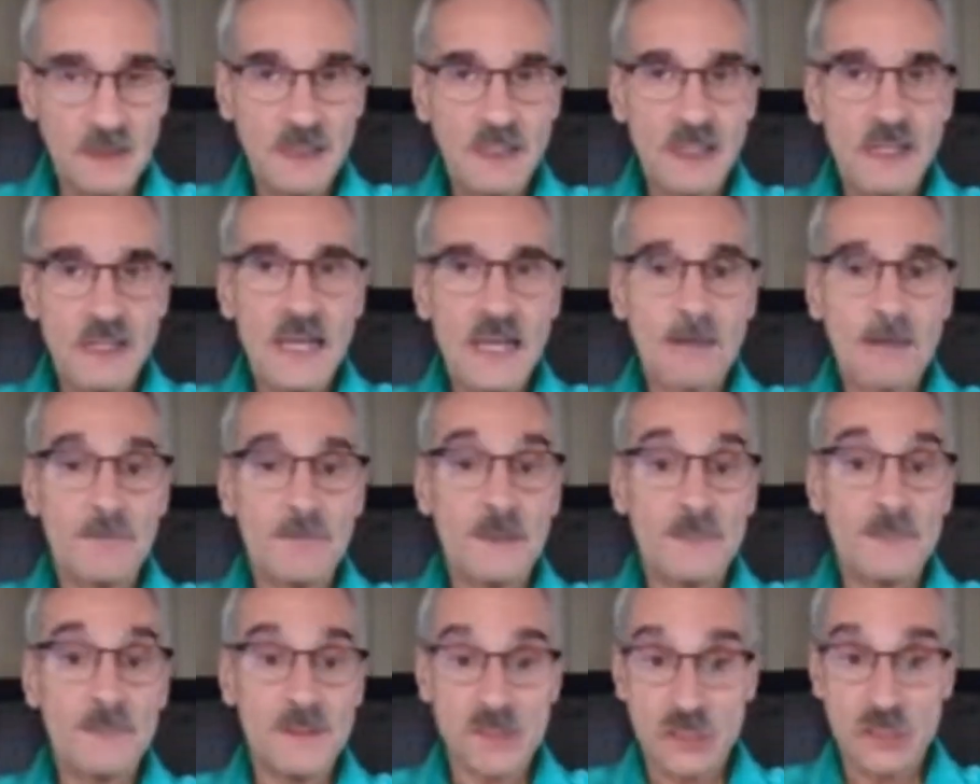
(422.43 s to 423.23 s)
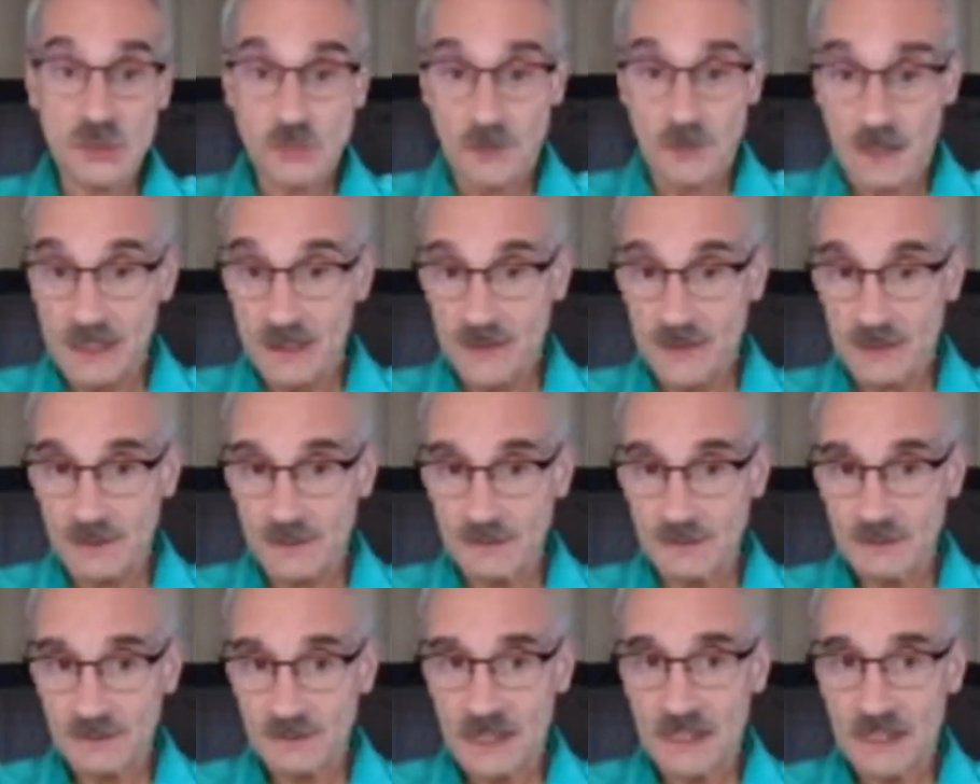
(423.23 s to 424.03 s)
He happened to be a trader
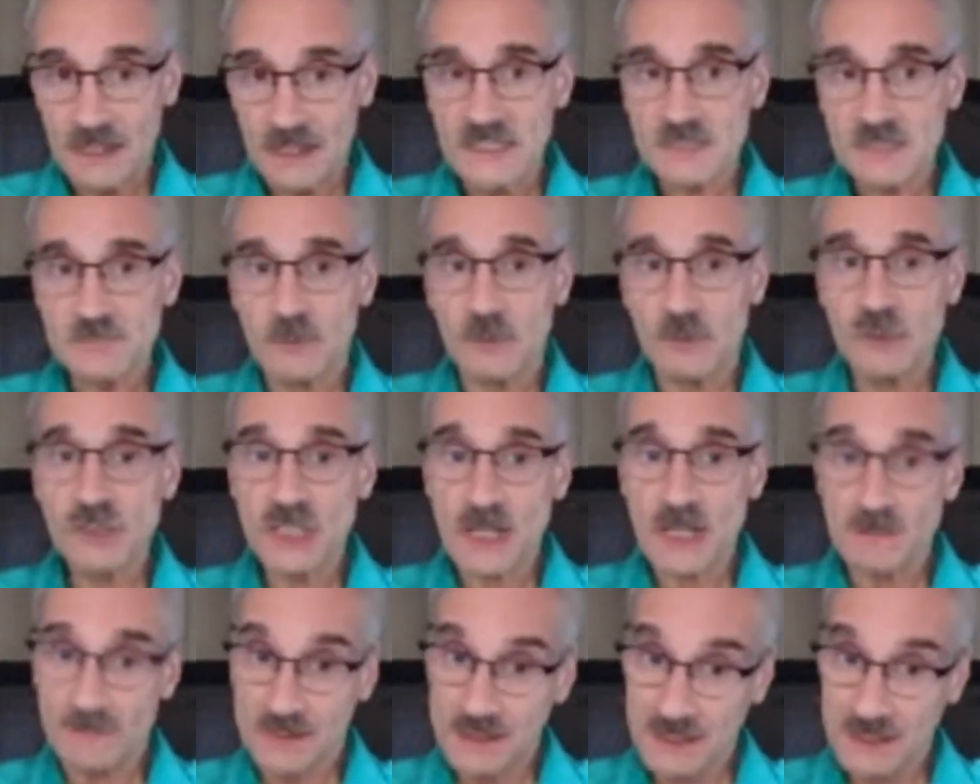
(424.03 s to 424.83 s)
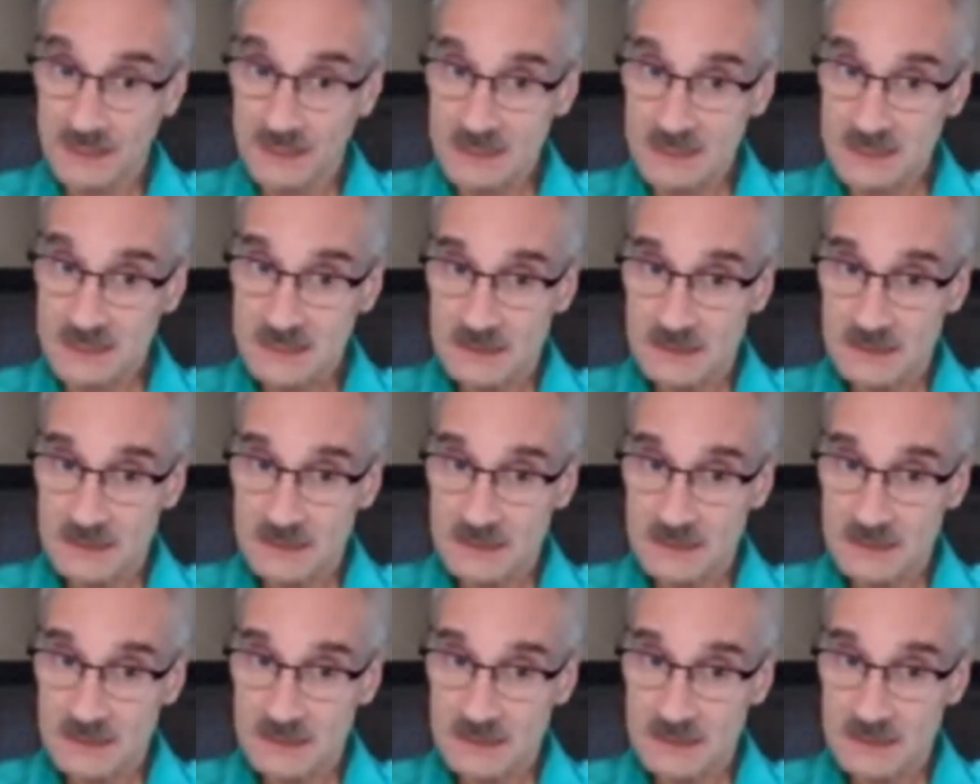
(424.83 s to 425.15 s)
and he spoke Japanese.